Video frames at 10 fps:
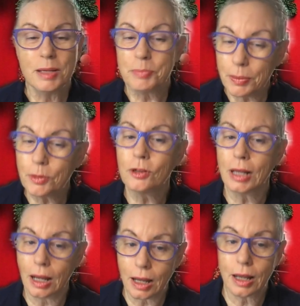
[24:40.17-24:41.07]
People
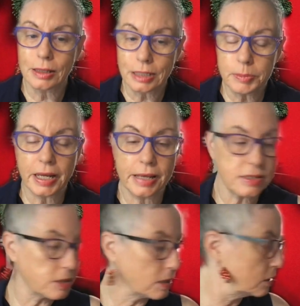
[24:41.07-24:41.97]
are a little bit
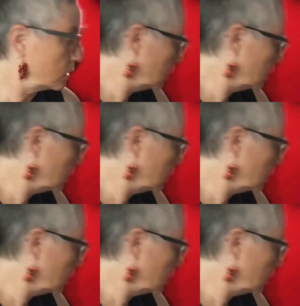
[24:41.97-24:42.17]
hesitant